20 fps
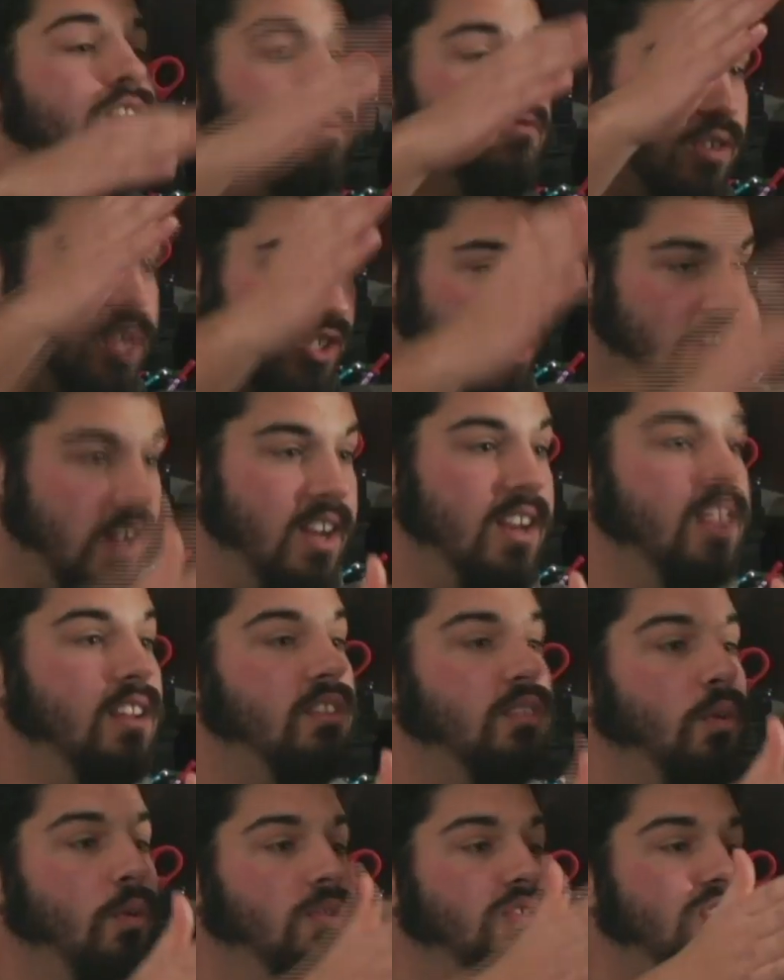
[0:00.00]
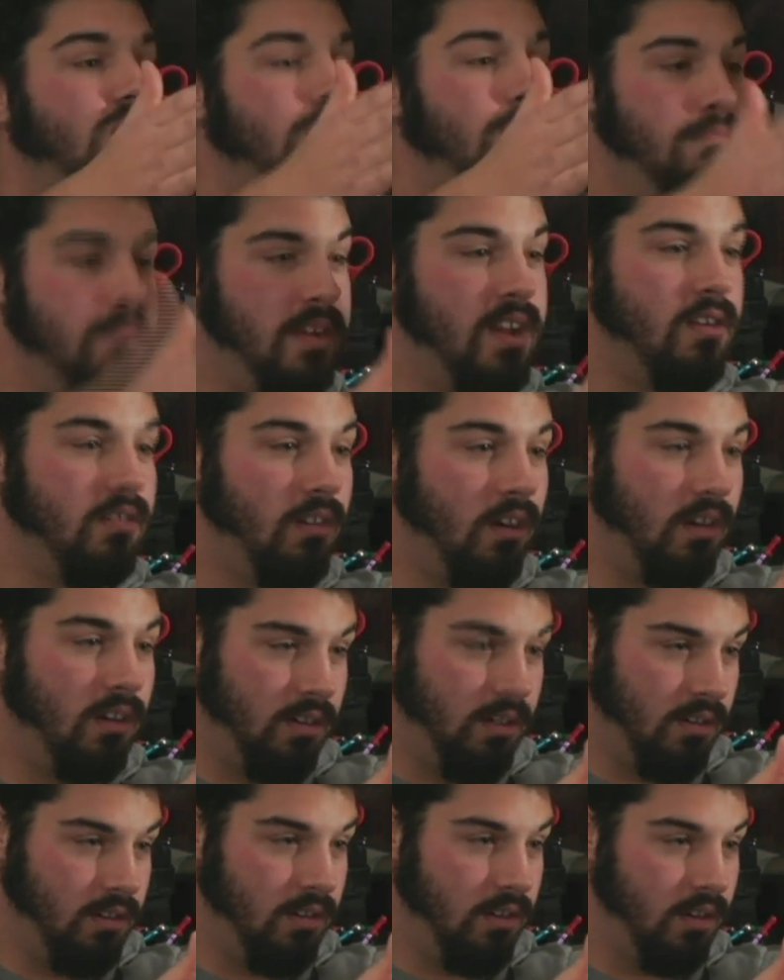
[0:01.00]
You recite it towards the mirror,
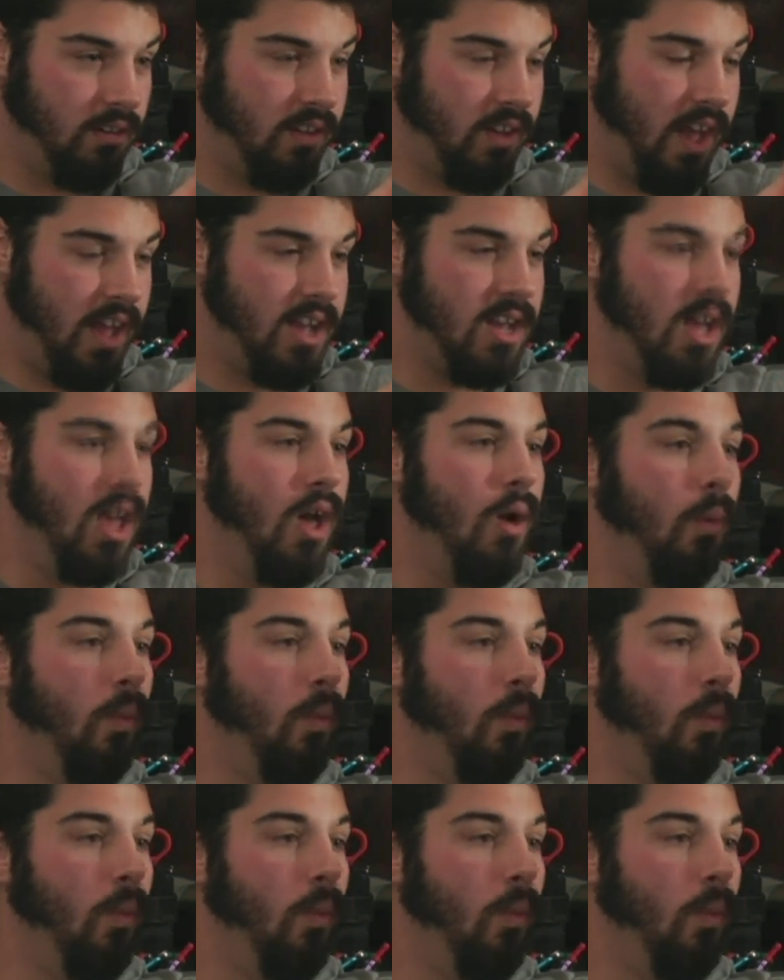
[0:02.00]
okay?